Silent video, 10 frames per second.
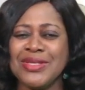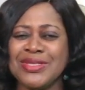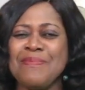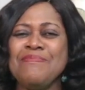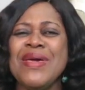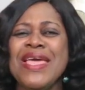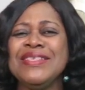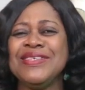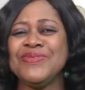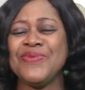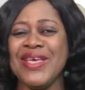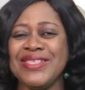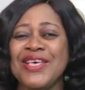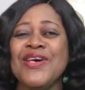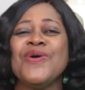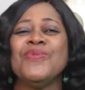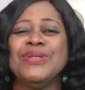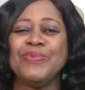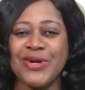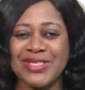it's Amazing Grace
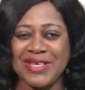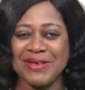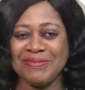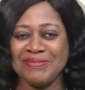with Bose.